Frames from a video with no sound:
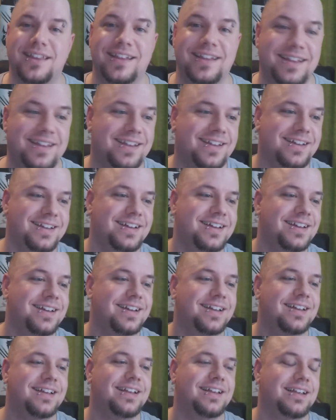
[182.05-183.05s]
I think.
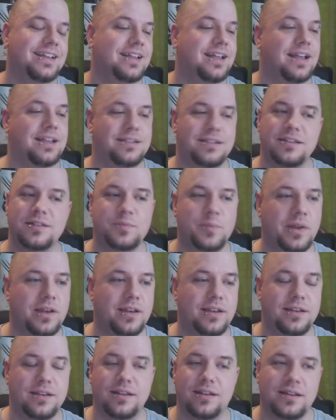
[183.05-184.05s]
It's just
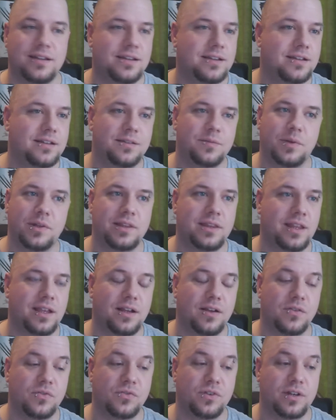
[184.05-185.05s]
been one thing
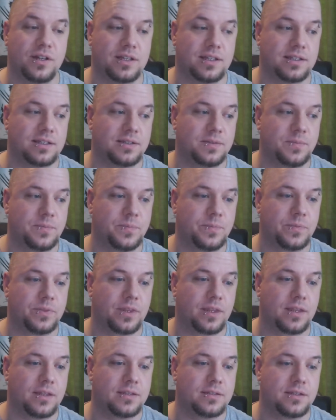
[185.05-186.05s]
after another.
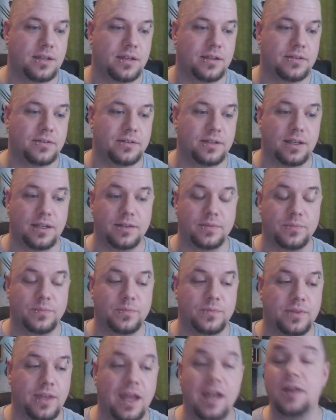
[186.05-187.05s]
So yeah.
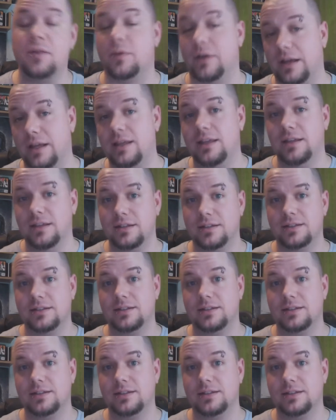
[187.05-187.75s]
Anyway,